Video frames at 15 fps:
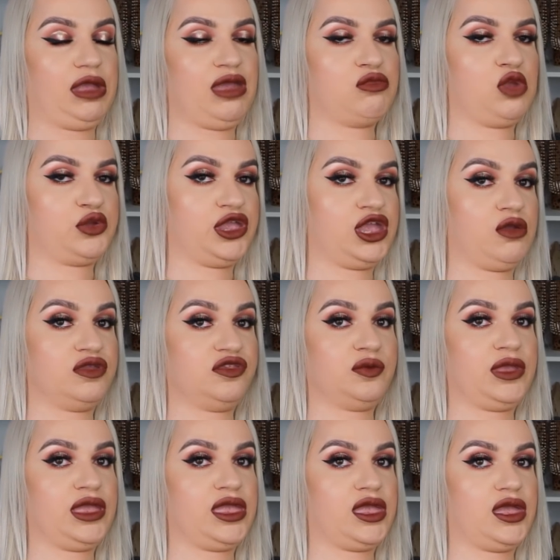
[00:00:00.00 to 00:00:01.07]
not going to go into
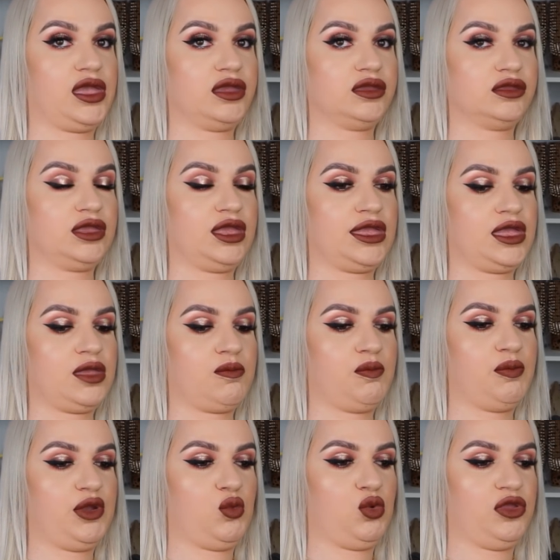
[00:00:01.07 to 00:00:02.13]
it here,
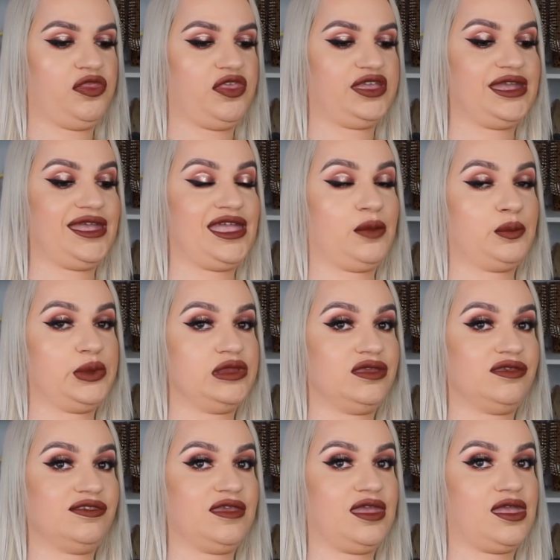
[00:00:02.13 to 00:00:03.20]
but one thing I am going
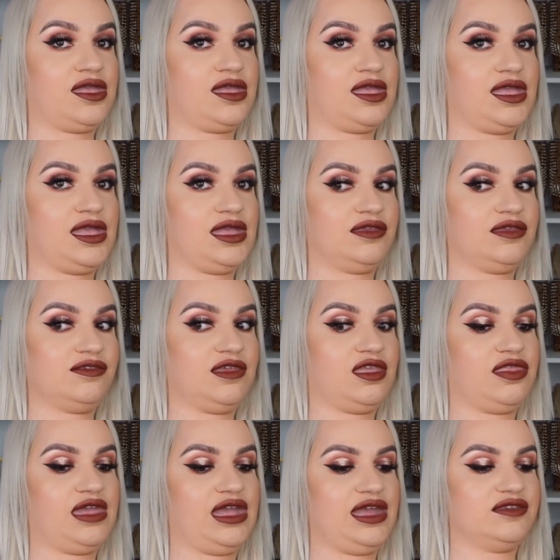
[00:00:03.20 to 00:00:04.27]
to say is
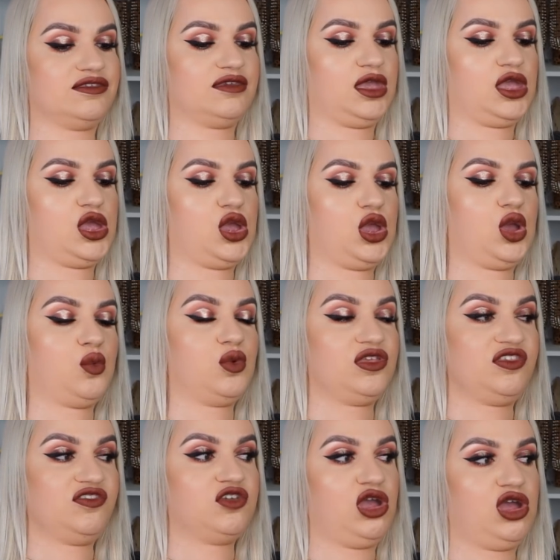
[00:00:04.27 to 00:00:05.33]
that we
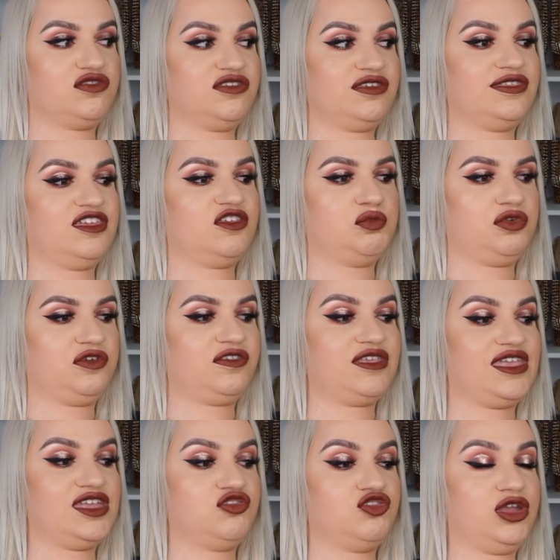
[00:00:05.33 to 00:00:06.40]
started this
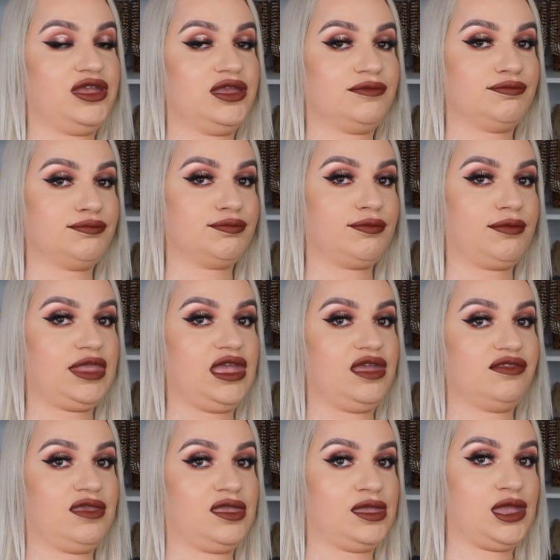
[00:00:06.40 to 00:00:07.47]
procedure,
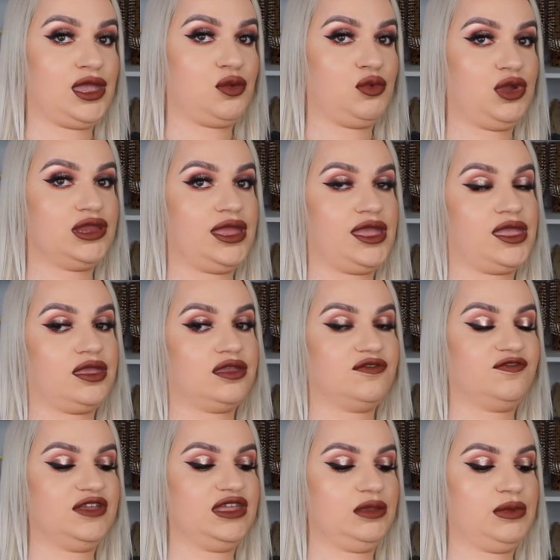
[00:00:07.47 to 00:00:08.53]
as in getting ready,
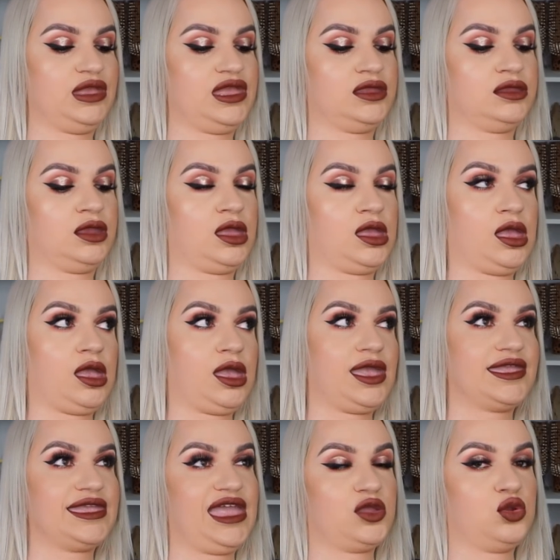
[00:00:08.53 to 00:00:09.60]
filming,
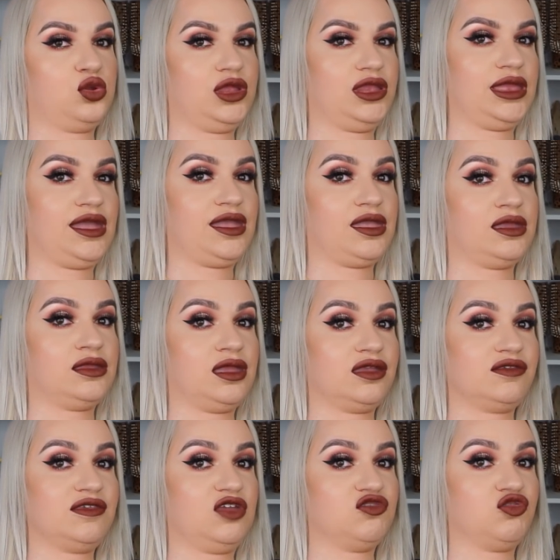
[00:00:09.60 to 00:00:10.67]
getting all the lighting,
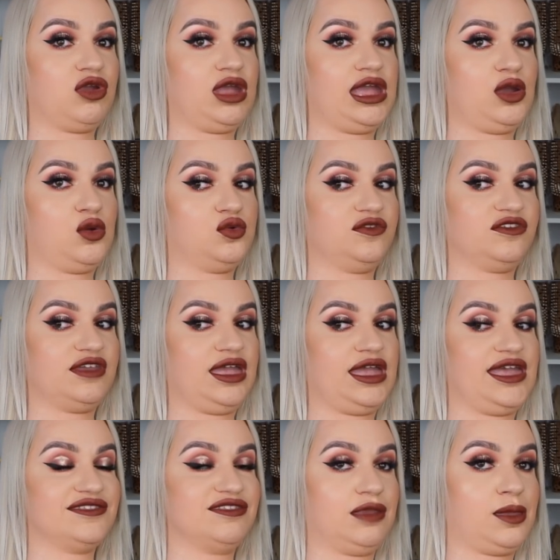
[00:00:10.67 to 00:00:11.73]
etc. out
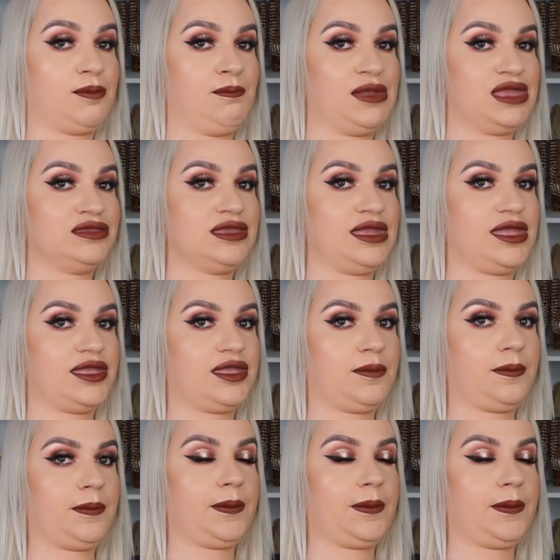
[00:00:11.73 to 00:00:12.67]
at midday.